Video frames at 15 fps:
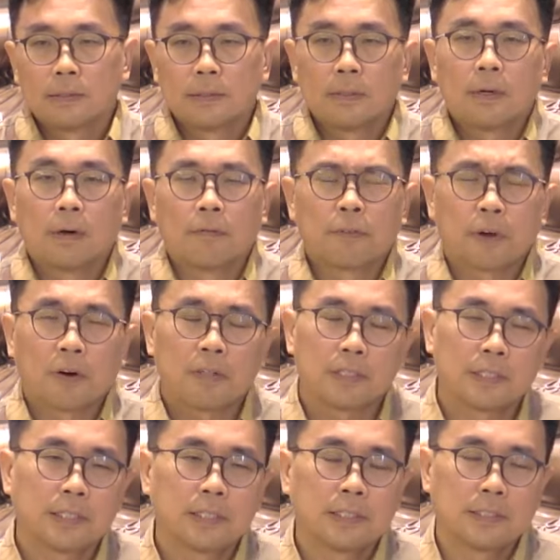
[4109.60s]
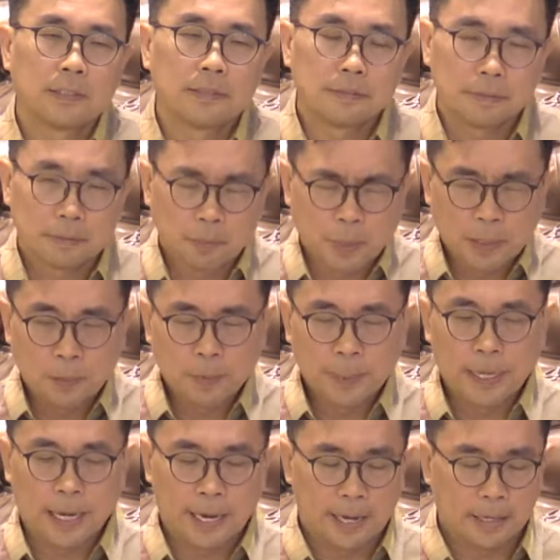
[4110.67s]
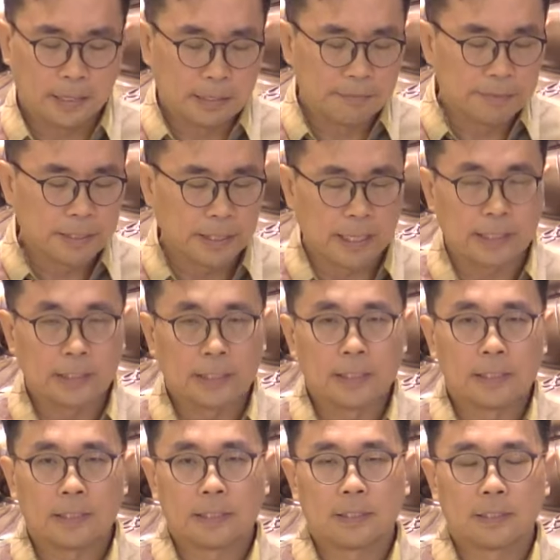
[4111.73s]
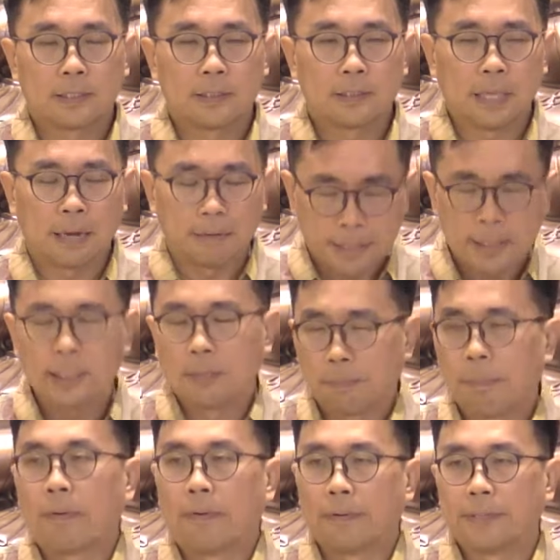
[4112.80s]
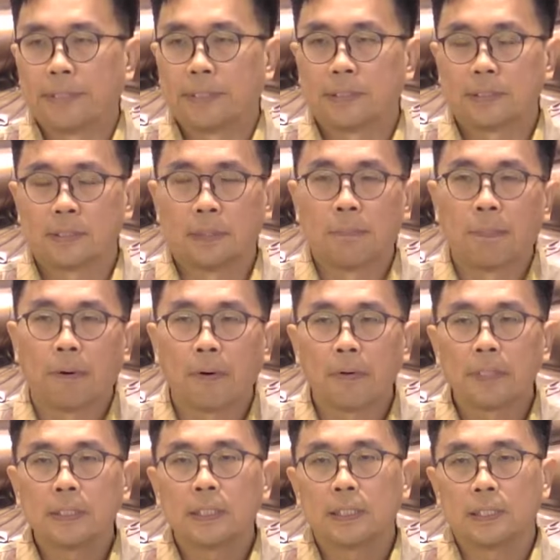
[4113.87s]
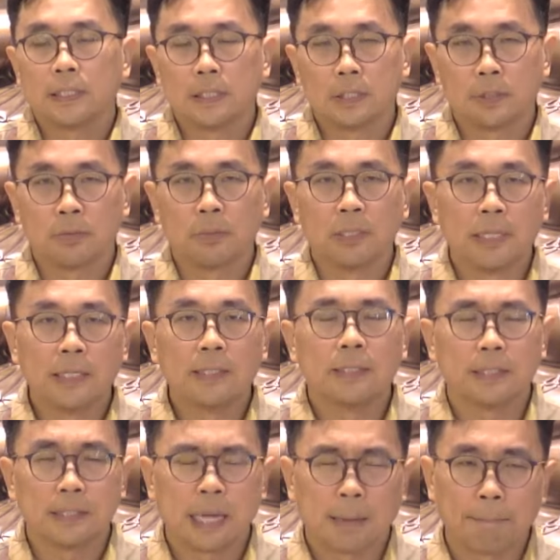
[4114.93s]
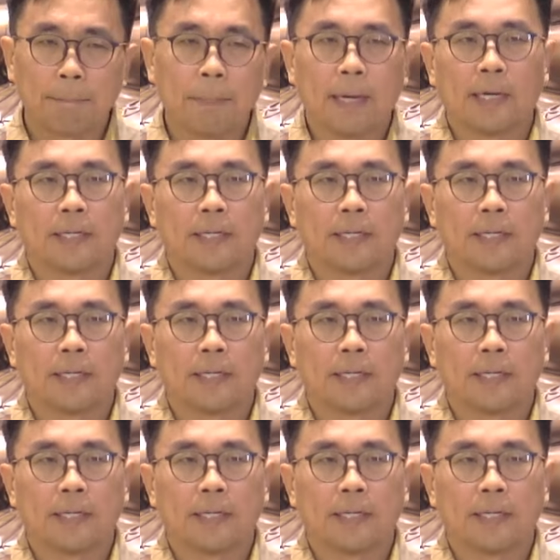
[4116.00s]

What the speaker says: Of course, when we are living like this, there is a point. The point is to learn the Dhamma.